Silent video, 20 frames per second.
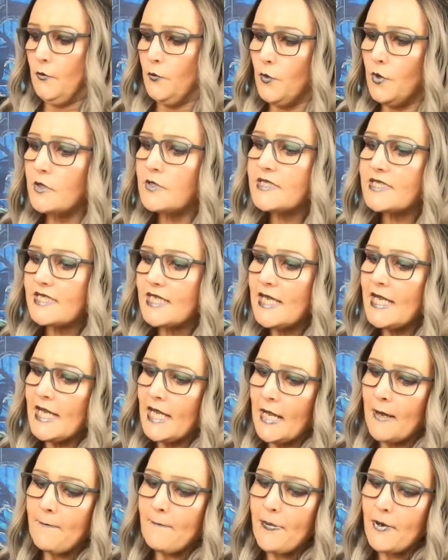we'll
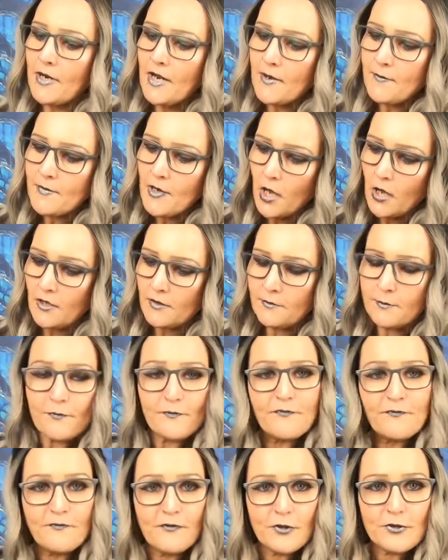see. But I'm not
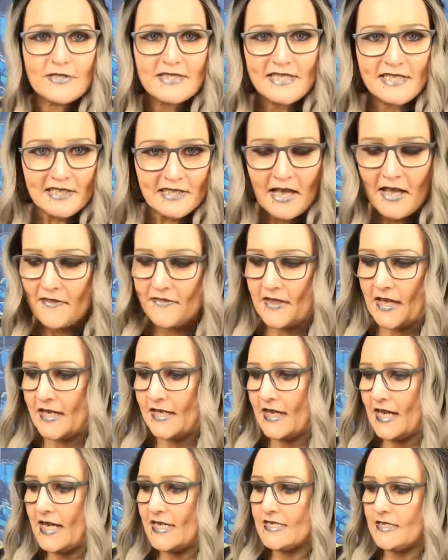fussy like
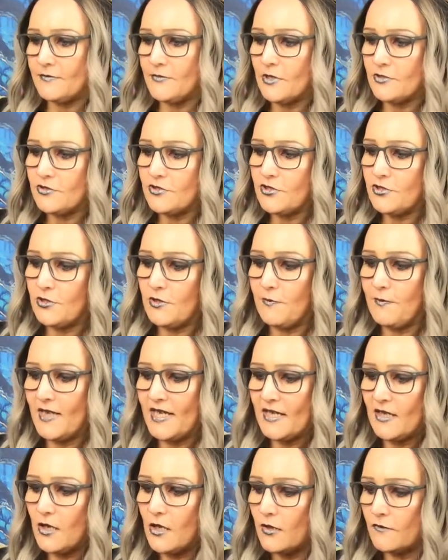that, guys. I'm not just going to
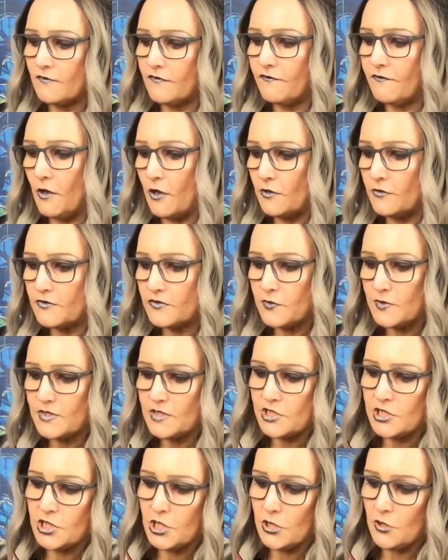pick on faults with
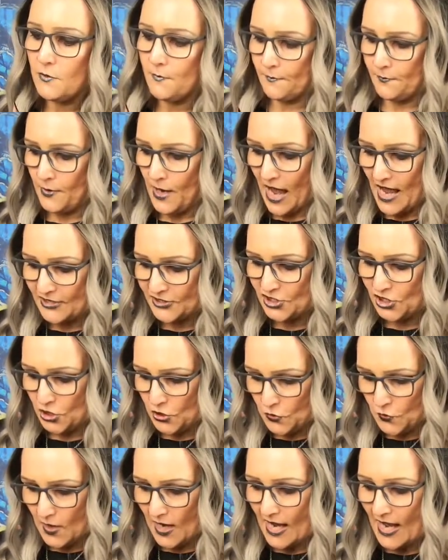the shoe. But I
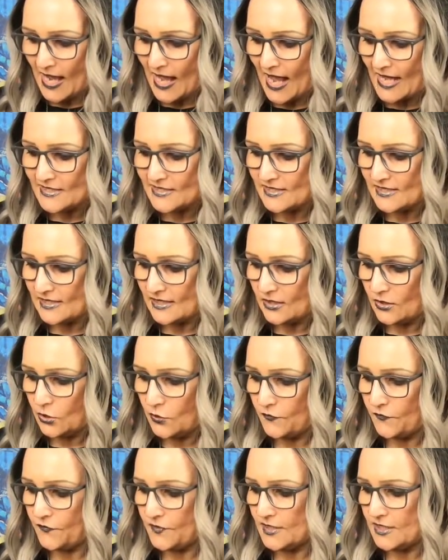do actually
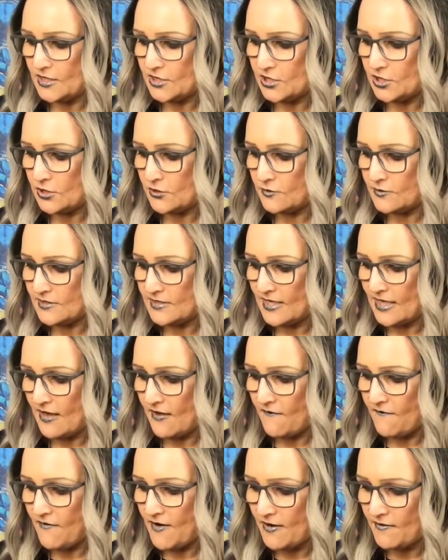love these shoes. They
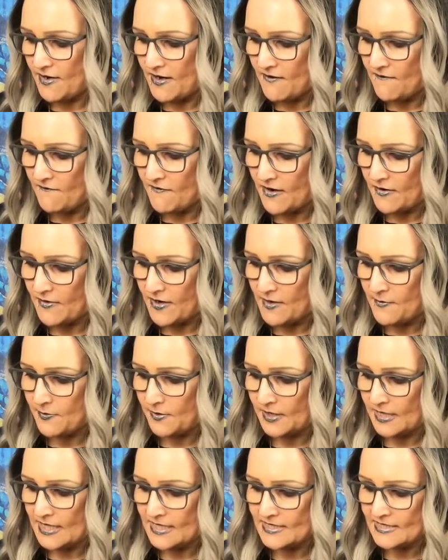are very, very
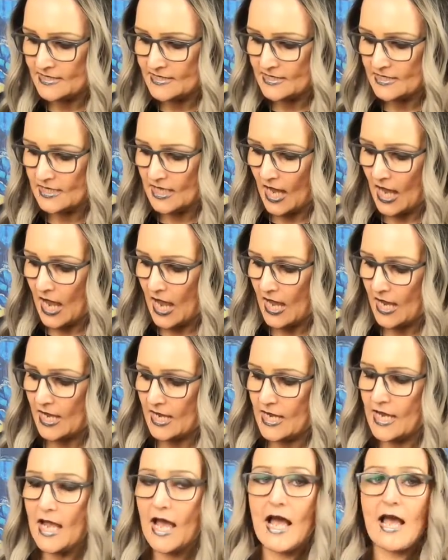pleasing to the
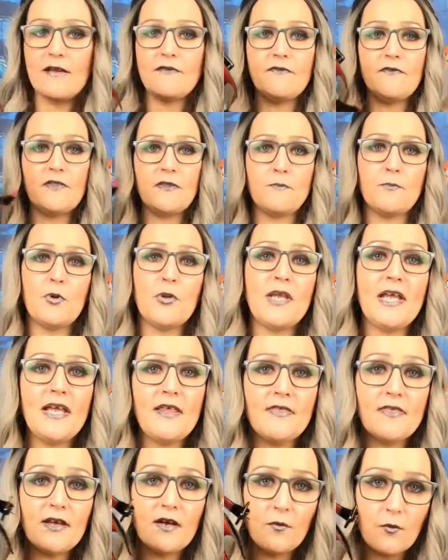eye. And for the
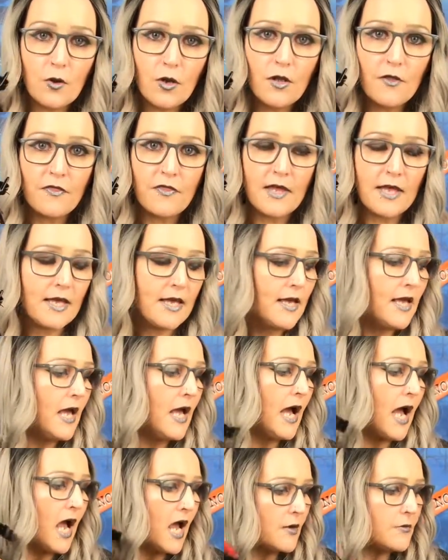money, they're worth it.
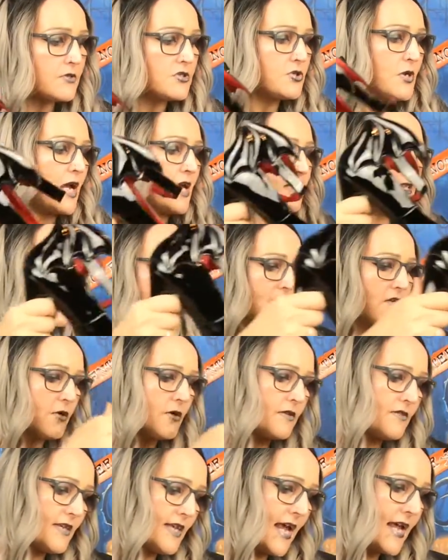I will try these
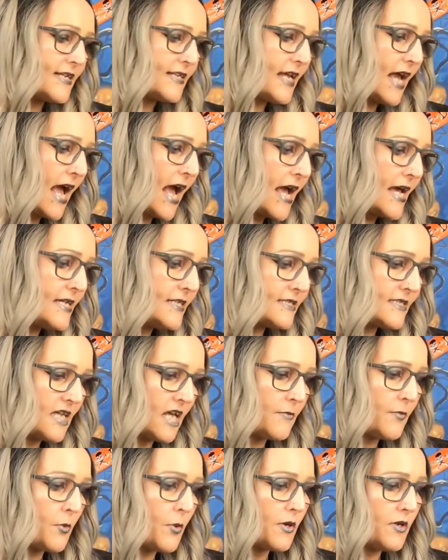on at the end, guys.
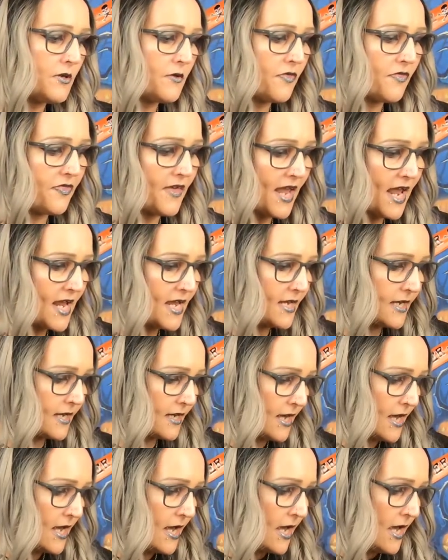Tell me what you think.